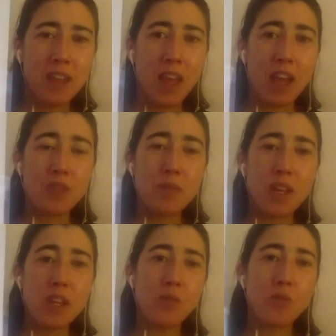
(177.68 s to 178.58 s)
And you might
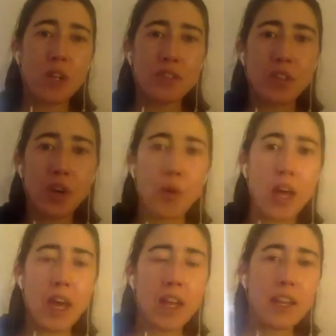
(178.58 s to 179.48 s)
even want to go
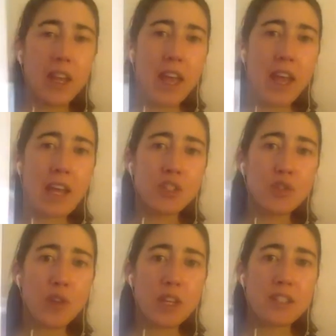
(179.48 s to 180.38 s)
ahead and
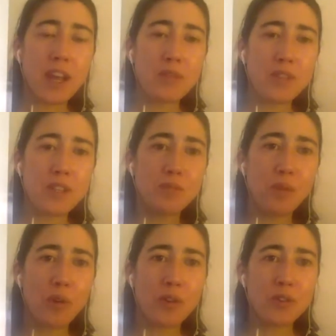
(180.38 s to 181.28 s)
trace out these
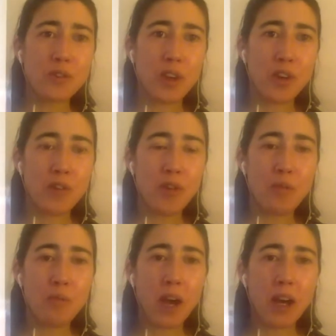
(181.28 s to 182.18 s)
borders on your own
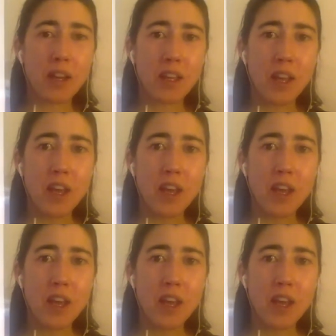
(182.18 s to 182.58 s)
body.